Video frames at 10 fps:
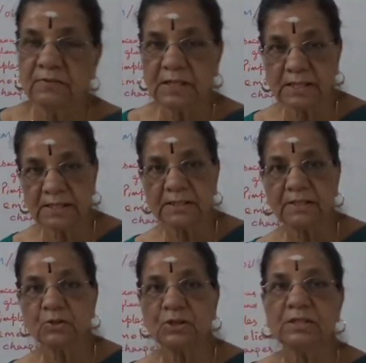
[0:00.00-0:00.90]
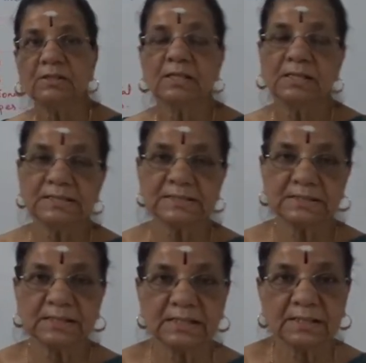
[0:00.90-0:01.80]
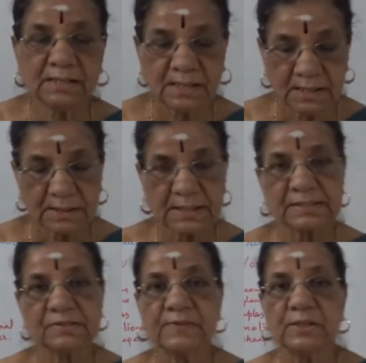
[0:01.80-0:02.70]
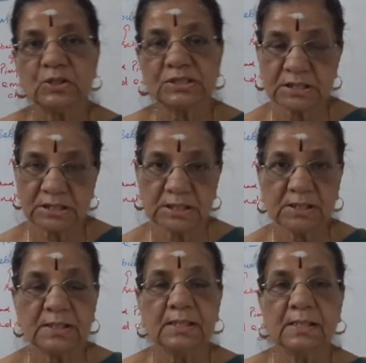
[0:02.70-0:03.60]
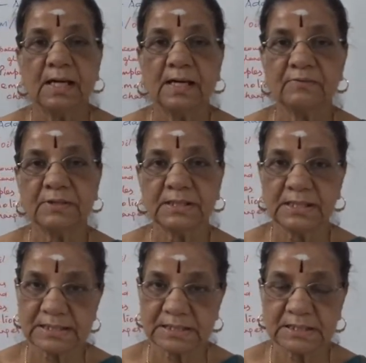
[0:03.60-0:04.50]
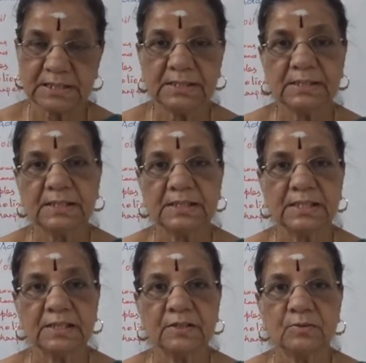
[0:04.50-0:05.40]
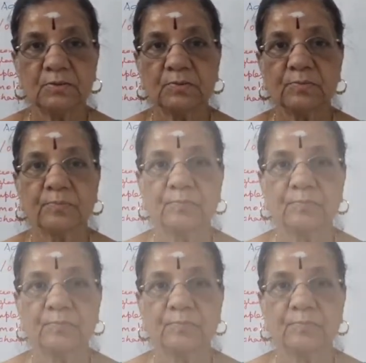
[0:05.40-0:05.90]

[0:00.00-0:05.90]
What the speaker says: We'll continue the lesson in the next video session. Have a nice day. Thank you.